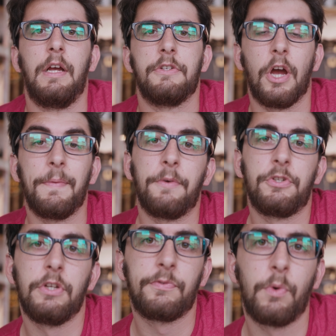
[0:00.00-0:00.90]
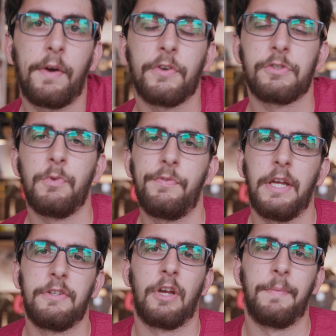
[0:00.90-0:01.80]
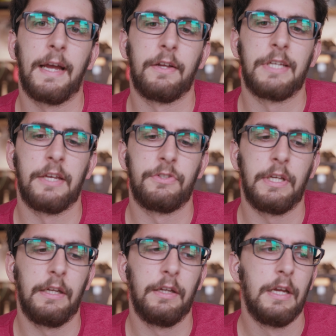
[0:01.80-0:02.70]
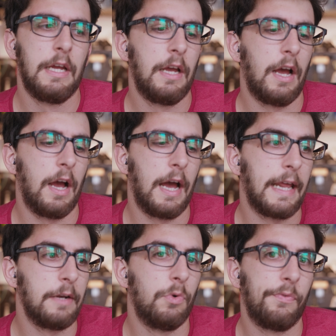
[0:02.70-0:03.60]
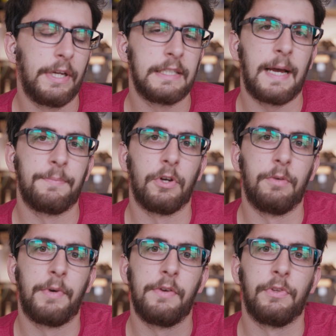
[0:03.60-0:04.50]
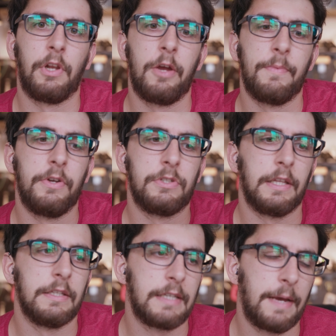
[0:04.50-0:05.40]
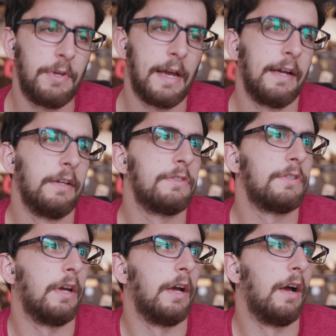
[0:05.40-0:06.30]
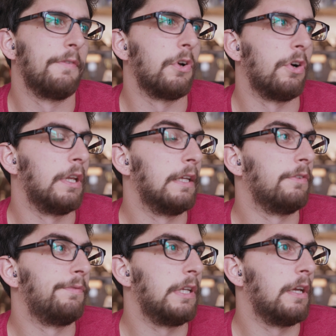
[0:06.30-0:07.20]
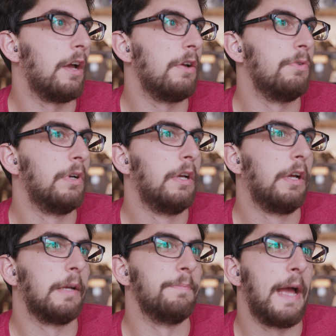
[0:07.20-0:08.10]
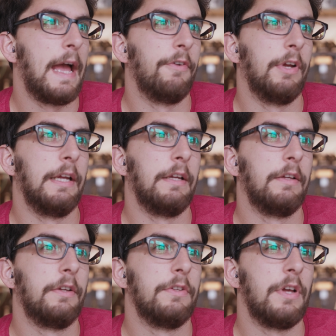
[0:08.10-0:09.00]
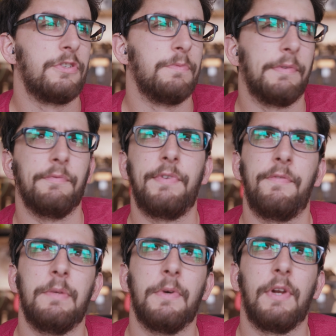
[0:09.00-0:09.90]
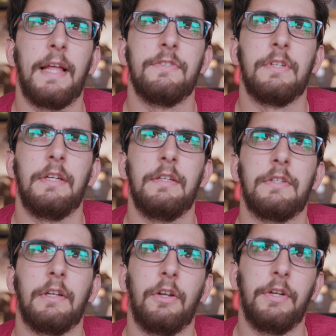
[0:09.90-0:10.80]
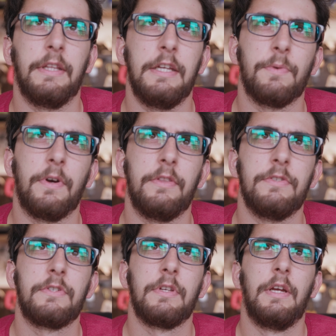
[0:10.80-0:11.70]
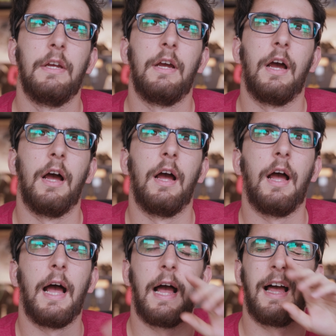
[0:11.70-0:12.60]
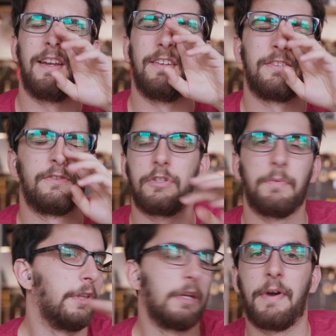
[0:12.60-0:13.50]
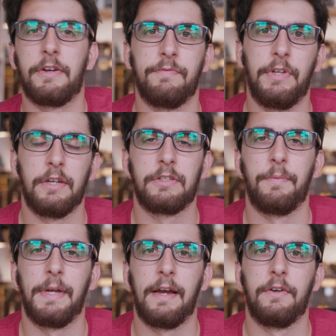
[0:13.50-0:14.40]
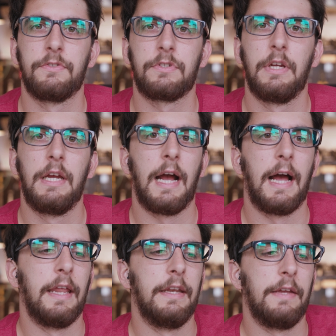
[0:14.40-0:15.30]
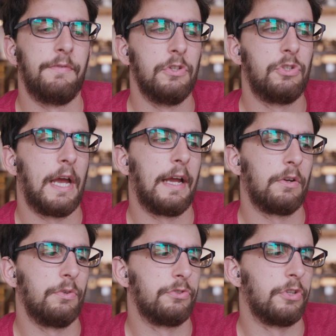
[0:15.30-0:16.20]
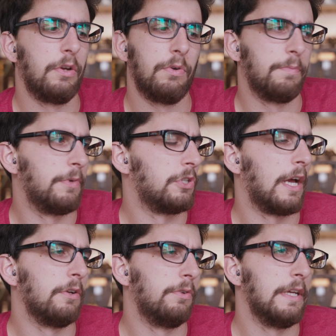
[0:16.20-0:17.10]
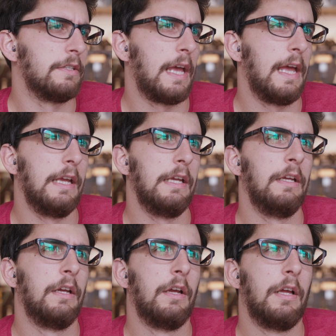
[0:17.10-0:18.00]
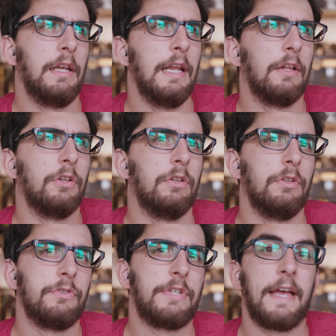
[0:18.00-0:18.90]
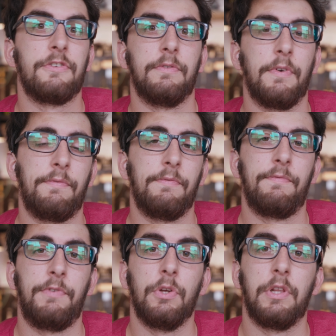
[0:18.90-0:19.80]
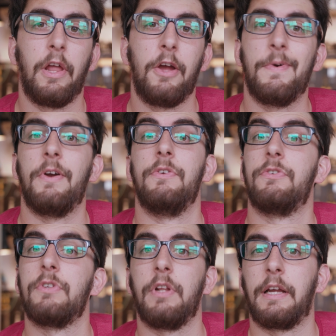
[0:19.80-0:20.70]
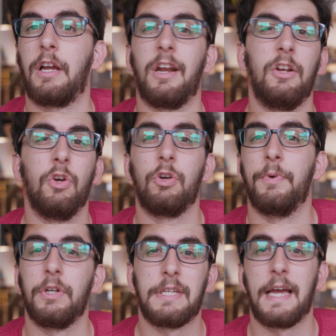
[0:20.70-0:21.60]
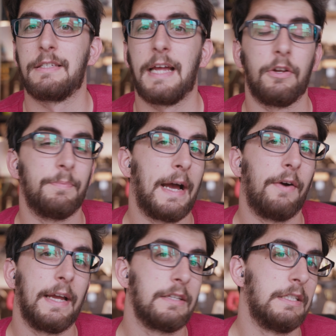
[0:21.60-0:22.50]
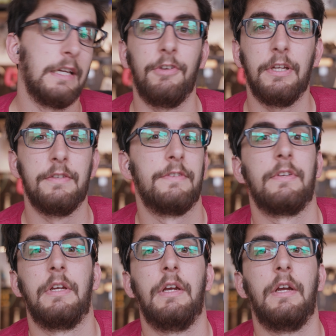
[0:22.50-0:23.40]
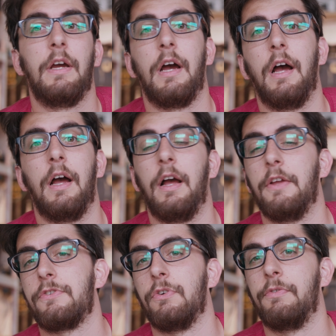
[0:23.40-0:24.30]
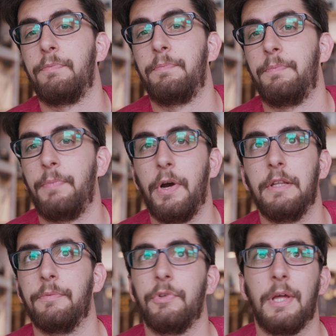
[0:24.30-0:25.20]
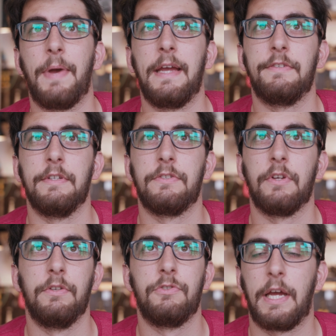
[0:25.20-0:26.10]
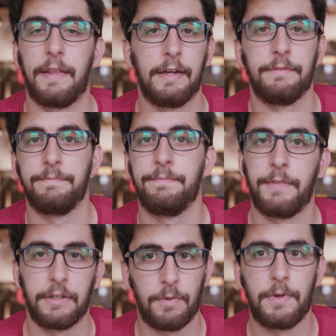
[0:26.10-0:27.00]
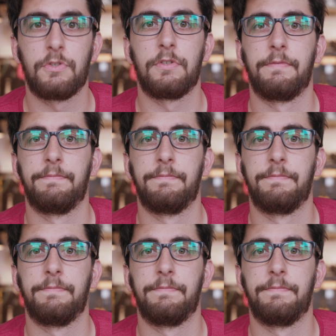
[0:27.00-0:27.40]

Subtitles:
So I hope that was useful. I've got some more videos coming out testing an anamorphic adapter on both the Lomos and the Samyangs. I've got a little video comparing some different 50mm lenses, including these ones, and some other comparison videos coming out. And if you check also on my channel is a little test of a few of the Lomos, like a kind of lookbook test out and about exteriors, sort of putting them through their paces, so check that out. Thanks very much.